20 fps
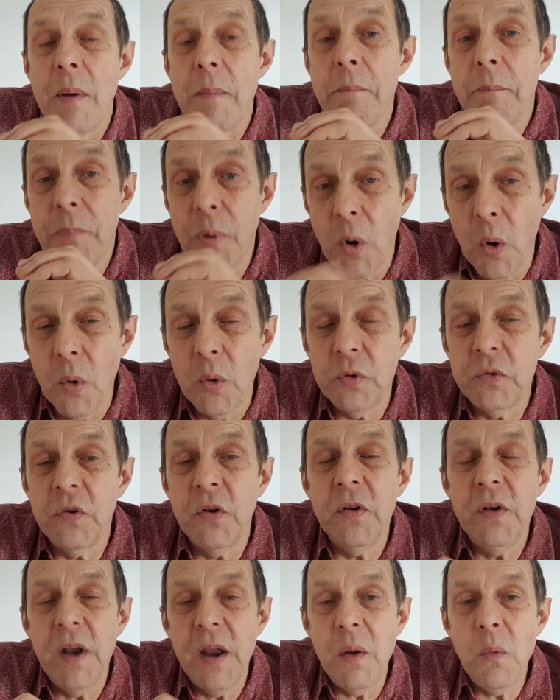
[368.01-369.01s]

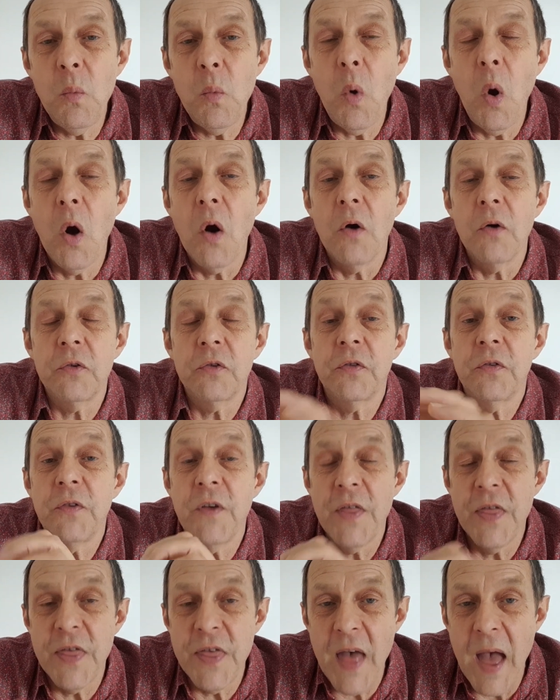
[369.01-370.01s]
important it was
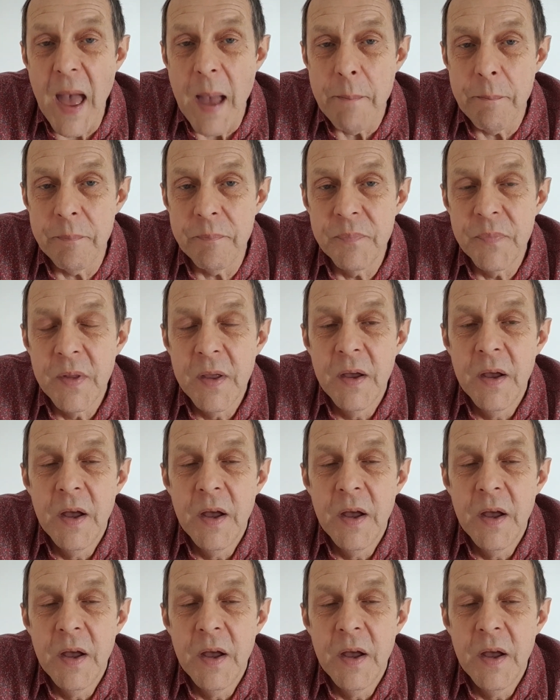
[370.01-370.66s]
for them